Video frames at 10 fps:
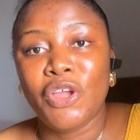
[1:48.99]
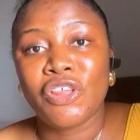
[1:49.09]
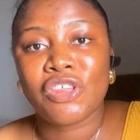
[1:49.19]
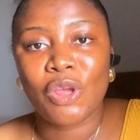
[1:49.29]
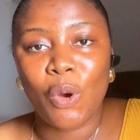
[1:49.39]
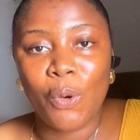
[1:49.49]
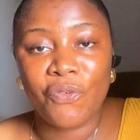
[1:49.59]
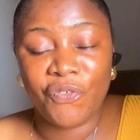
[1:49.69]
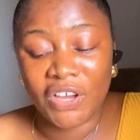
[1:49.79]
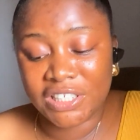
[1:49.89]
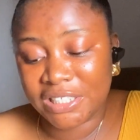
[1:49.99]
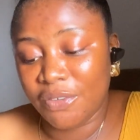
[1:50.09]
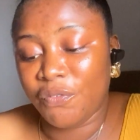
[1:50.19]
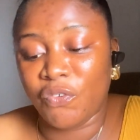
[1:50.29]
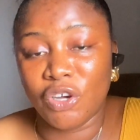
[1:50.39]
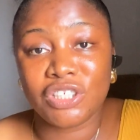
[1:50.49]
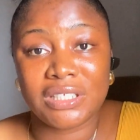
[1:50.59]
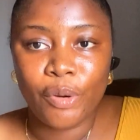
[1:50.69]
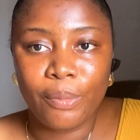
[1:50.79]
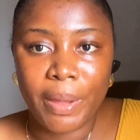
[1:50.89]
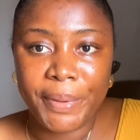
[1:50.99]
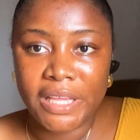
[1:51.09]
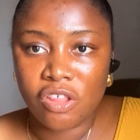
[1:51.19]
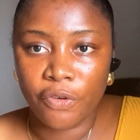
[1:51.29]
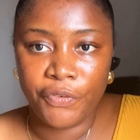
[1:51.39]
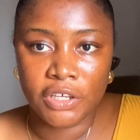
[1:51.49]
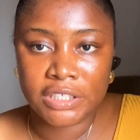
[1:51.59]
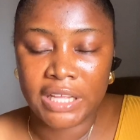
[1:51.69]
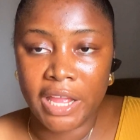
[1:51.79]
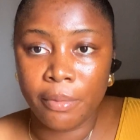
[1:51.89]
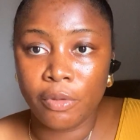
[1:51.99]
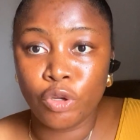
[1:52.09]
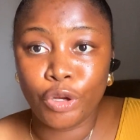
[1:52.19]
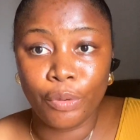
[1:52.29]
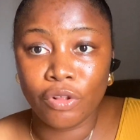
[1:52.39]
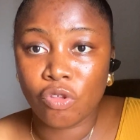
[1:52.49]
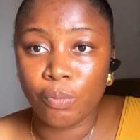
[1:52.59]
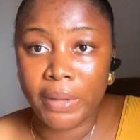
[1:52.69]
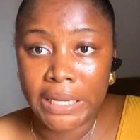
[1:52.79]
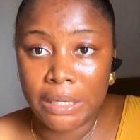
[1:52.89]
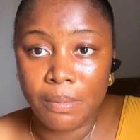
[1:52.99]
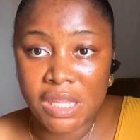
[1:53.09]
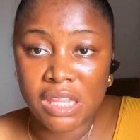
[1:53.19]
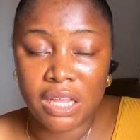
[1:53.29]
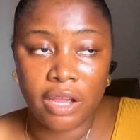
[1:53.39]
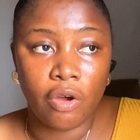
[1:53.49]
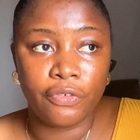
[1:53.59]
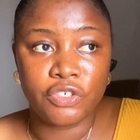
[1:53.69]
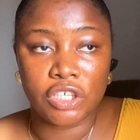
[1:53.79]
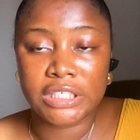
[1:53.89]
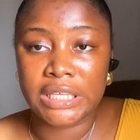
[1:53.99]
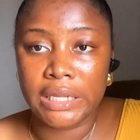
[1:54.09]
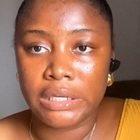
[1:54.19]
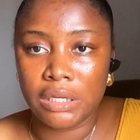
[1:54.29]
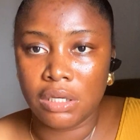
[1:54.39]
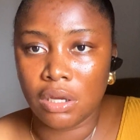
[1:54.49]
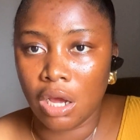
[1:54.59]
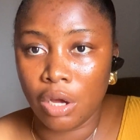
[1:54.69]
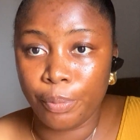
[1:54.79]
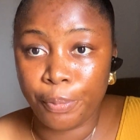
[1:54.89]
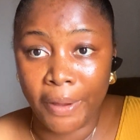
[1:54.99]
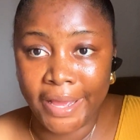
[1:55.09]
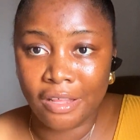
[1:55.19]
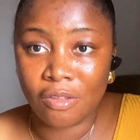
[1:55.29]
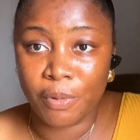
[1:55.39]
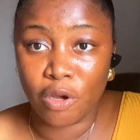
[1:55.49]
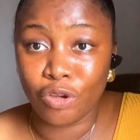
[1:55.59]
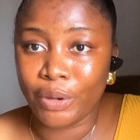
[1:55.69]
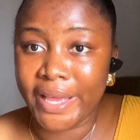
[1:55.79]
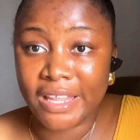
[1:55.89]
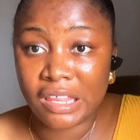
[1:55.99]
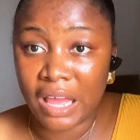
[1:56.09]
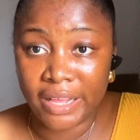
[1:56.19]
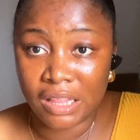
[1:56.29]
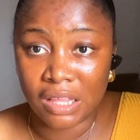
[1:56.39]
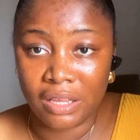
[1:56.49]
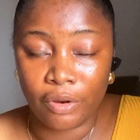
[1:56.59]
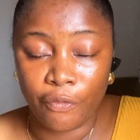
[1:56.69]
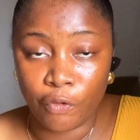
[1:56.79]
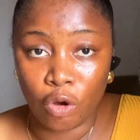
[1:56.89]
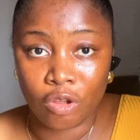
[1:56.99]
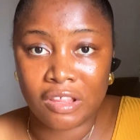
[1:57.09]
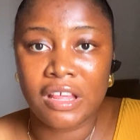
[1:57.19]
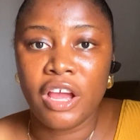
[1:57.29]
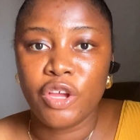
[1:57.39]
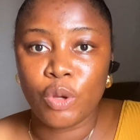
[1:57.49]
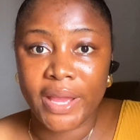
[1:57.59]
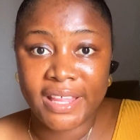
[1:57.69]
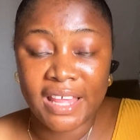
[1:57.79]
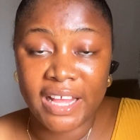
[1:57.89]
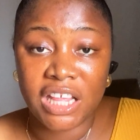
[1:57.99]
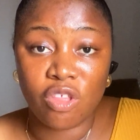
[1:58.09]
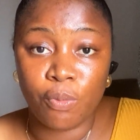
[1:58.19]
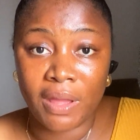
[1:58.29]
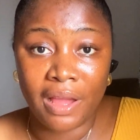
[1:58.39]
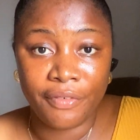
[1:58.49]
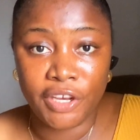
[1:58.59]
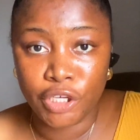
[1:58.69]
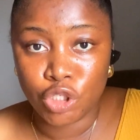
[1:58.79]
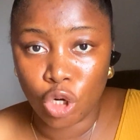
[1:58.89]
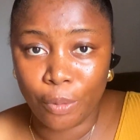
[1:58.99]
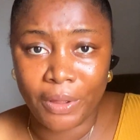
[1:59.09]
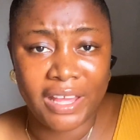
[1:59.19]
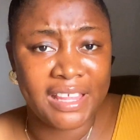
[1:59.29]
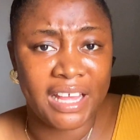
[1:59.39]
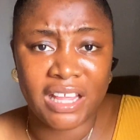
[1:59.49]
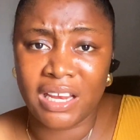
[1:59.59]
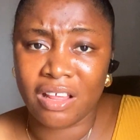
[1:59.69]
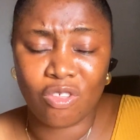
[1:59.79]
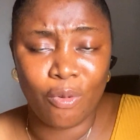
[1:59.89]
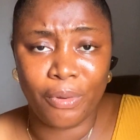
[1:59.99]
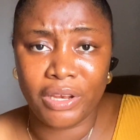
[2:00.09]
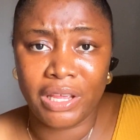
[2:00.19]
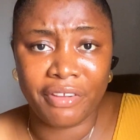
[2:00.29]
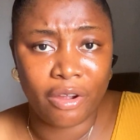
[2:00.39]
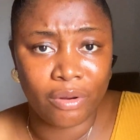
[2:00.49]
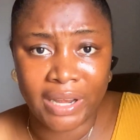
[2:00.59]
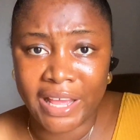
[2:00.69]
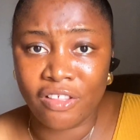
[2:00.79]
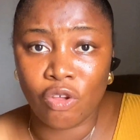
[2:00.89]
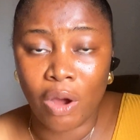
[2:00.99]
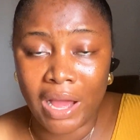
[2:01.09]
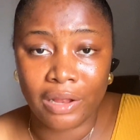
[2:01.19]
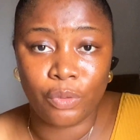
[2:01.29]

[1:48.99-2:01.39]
So first thing first, or maybe it's your first time, you don't want to make the mistake of just sending price because you are excited. Of course, you are excited to be having a job, you're excited that somebody recognize your hard